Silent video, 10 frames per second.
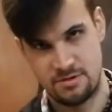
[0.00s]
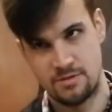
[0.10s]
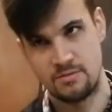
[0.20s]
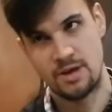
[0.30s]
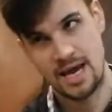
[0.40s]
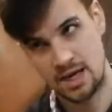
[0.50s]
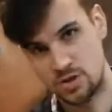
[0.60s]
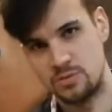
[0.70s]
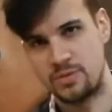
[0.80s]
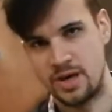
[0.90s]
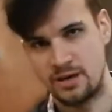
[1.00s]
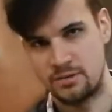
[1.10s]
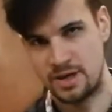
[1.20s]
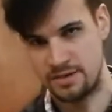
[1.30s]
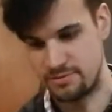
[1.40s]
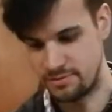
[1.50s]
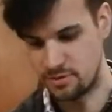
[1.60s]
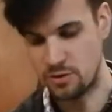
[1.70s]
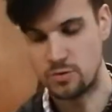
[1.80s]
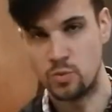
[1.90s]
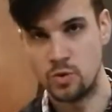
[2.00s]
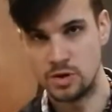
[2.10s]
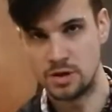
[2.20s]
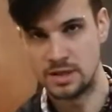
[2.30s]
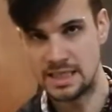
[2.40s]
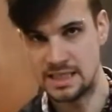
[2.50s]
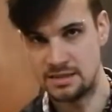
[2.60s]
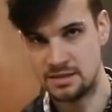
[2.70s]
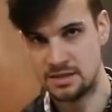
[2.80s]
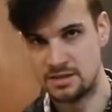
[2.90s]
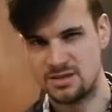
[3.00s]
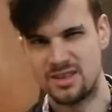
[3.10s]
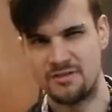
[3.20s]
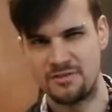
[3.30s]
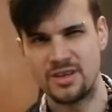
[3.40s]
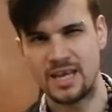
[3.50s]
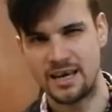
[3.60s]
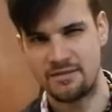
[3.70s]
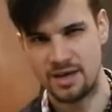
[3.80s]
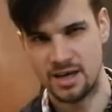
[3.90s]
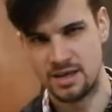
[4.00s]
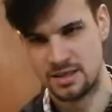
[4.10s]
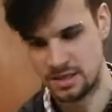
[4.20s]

An actual piano will have solid wood keys, so they feel heavier.